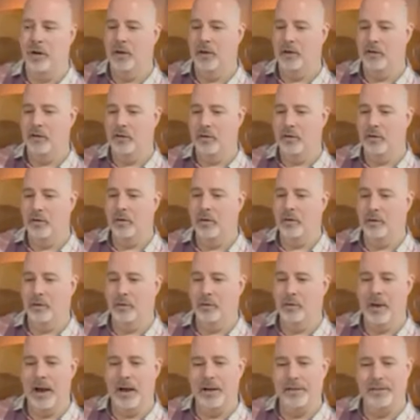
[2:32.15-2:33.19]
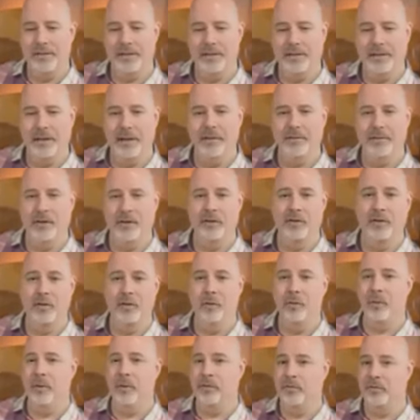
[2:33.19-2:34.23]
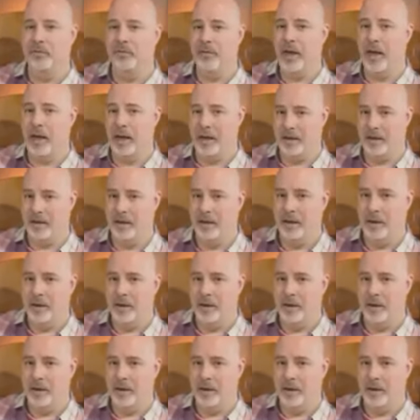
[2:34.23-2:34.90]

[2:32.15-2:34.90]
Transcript: You, you got delivered. You were fed,